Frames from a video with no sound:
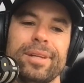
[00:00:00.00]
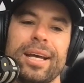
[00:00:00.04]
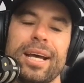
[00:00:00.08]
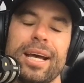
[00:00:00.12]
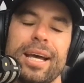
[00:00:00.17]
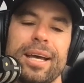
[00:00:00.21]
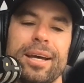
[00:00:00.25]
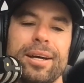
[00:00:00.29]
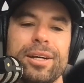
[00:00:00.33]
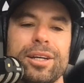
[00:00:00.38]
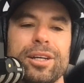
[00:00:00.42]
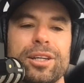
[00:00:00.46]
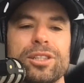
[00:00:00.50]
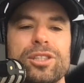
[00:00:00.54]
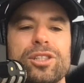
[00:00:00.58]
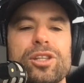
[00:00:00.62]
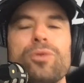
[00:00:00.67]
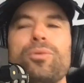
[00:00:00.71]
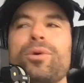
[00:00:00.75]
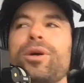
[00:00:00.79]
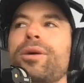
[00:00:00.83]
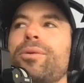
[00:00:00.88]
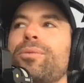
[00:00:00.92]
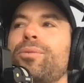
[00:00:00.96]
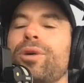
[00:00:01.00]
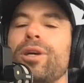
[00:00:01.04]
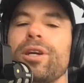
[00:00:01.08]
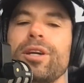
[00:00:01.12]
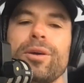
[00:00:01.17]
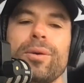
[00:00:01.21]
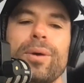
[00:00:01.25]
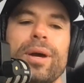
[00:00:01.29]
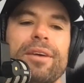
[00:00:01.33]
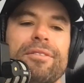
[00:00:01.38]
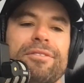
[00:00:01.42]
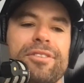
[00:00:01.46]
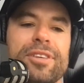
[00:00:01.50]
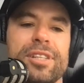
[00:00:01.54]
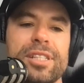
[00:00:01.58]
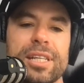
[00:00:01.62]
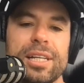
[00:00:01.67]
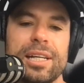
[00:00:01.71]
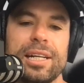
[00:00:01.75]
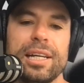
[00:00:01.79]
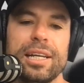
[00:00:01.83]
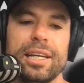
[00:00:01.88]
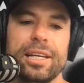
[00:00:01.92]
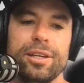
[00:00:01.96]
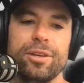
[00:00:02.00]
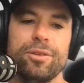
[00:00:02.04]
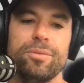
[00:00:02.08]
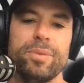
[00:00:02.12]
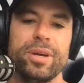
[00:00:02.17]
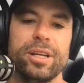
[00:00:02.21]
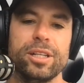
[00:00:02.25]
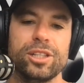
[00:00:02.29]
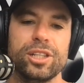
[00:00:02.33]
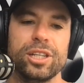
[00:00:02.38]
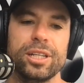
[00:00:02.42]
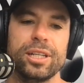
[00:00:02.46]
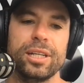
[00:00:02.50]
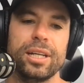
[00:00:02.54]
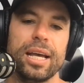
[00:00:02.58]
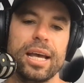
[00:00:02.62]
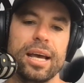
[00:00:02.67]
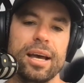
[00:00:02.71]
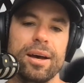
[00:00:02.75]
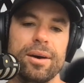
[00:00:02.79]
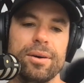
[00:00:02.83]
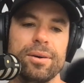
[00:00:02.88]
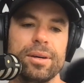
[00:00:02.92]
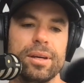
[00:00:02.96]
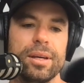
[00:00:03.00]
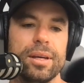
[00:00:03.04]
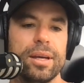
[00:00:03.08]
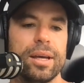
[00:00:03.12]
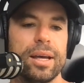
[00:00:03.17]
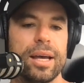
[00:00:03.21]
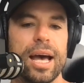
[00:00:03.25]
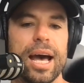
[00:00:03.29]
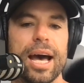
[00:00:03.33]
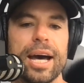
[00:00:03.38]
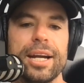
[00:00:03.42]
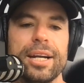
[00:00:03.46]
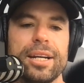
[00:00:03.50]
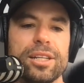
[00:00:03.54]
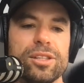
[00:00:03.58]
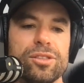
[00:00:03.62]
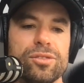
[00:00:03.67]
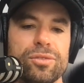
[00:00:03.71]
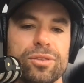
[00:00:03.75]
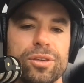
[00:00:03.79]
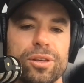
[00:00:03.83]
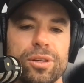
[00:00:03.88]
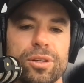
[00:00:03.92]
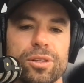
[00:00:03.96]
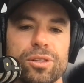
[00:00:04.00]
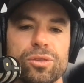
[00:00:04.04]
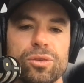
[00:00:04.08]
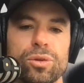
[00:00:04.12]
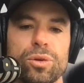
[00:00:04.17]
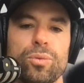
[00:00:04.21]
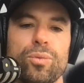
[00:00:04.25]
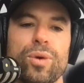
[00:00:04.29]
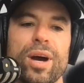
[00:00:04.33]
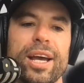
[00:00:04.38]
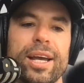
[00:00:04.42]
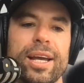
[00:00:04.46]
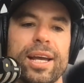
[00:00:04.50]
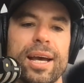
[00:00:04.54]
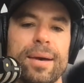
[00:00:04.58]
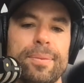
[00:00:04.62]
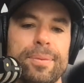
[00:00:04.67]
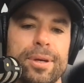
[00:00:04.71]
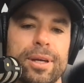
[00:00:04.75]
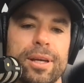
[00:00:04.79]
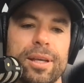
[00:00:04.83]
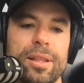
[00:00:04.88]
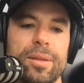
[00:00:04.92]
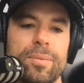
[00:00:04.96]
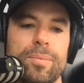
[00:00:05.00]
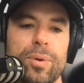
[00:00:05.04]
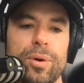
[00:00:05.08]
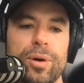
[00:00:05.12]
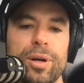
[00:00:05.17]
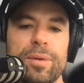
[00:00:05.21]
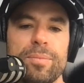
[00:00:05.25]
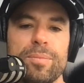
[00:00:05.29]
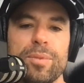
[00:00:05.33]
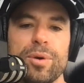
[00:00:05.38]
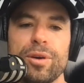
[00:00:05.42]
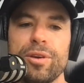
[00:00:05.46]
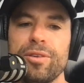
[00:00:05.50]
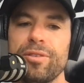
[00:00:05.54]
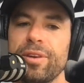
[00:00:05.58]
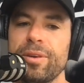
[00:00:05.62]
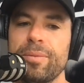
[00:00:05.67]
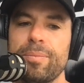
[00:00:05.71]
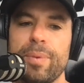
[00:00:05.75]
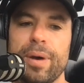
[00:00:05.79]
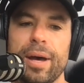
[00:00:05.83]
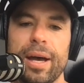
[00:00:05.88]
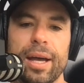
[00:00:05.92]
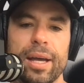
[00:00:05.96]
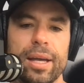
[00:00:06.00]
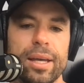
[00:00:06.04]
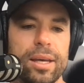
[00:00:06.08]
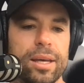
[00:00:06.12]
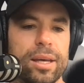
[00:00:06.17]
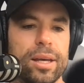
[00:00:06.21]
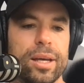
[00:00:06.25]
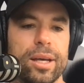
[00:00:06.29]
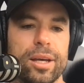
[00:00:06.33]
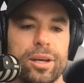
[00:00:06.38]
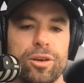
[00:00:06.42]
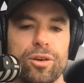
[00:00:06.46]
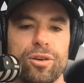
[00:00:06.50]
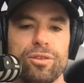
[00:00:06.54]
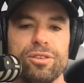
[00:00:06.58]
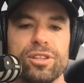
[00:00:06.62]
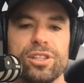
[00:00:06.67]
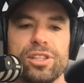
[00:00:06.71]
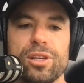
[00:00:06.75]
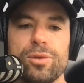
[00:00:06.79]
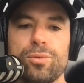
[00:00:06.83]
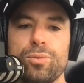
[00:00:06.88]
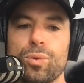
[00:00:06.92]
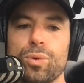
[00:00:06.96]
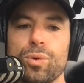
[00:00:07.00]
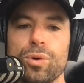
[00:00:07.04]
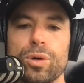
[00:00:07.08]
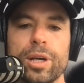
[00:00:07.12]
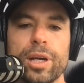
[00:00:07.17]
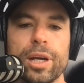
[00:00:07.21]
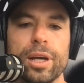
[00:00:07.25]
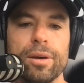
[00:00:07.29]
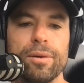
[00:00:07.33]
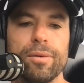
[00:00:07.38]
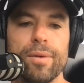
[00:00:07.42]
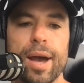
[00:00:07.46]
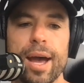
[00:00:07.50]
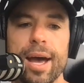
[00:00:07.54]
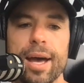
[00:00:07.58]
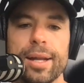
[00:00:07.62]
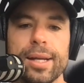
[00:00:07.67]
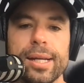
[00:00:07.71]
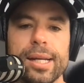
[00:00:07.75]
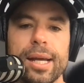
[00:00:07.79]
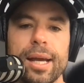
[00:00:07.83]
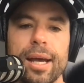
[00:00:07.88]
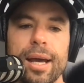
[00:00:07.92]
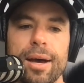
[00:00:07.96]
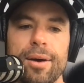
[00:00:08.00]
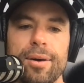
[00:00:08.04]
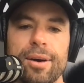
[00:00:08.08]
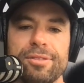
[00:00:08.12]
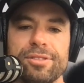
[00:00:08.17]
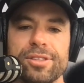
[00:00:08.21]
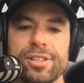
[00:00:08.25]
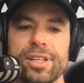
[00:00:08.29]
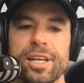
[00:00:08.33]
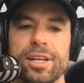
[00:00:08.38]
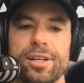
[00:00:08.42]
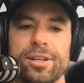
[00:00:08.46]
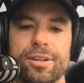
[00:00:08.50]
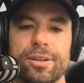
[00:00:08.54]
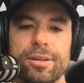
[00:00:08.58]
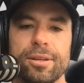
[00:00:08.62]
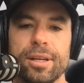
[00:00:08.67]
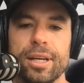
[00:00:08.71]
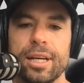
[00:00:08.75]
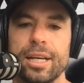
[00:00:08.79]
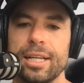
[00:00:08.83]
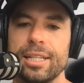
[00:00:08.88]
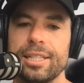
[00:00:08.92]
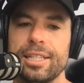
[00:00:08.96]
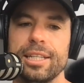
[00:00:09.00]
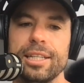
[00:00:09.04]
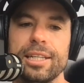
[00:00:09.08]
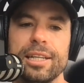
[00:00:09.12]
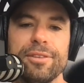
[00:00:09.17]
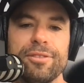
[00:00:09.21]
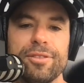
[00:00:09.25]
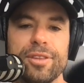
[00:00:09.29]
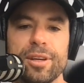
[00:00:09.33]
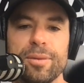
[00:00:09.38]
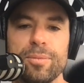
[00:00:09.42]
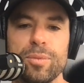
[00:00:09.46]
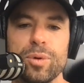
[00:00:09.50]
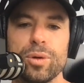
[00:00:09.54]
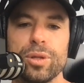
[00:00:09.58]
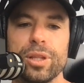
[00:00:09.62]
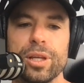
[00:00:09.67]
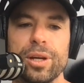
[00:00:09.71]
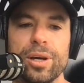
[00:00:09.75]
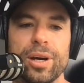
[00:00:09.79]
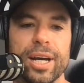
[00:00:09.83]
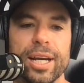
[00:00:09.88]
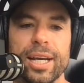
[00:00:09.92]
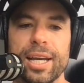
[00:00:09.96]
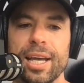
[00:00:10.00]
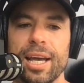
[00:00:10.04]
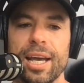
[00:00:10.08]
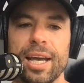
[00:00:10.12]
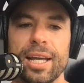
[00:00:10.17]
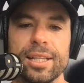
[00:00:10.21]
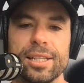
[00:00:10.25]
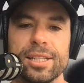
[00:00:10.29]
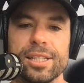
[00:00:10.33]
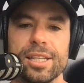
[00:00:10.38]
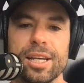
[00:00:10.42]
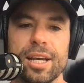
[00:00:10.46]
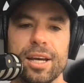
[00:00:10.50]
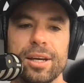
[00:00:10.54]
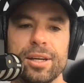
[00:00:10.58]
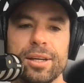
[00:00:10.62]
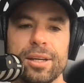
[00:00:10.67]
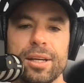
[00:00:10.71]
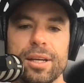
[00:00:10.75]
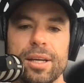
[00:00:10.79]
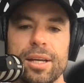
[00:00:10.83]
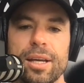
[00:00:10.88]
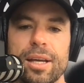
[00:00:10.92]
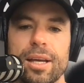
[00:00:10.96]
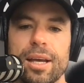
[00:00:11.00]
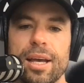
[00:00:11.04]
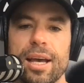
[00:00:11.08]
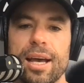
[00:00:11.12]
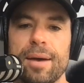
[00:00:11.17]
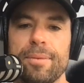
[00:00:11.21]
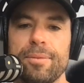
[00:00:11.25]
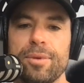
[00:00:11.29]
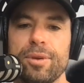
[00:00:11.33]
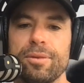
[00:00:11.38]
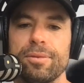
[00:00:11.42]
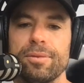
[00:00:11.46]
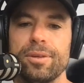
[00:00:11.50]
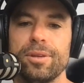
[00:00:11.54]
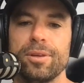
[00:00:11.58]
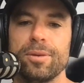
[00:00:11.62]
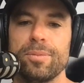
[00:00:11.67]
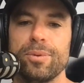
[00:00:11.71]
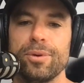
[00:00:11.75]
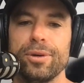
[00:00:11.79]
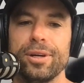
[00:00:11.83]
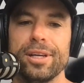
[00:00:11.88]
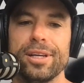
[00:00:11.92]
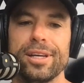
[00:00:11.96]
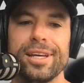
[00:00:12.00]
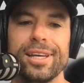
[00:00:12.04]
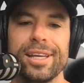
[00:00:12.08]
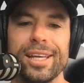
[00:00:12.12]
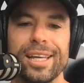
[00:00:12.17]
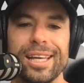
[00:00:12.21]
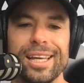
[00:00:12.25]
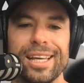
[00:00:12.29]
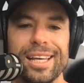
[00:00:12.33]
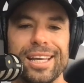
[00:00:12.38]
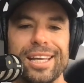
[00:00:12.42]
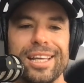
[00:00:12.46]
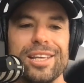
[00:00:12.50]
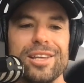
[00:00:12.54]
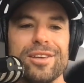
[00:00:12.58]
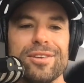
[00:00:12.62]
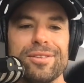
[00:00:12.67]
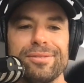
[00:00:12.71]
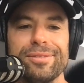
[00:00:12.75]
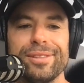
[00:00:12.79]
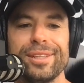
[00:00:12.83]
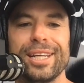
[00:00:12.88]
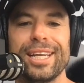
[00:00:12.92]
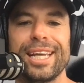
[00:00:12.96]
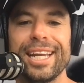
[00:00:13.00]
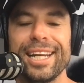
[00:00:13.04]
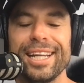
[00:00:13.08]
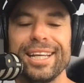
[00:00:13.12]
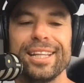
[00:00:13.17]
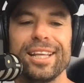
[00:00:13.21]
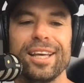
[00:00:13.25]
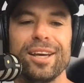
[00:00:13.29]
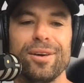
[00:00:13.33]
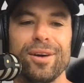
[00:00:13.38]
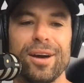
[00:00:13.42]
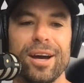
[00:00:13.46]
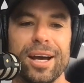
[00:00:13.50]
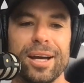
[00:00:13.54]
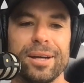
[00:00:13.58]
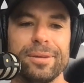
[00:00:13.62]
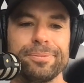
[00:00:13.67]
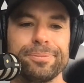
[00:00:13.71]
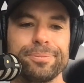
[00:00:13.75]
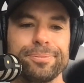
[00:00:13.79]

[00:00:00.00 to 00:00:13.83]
how good. So where are you at physically? You mentioned how hard it is for you to sort of wake up and get the body moving, but you're obviously walking around now. I've seen you deadlifting more than I can, so you're pretty, you're getting there, eh?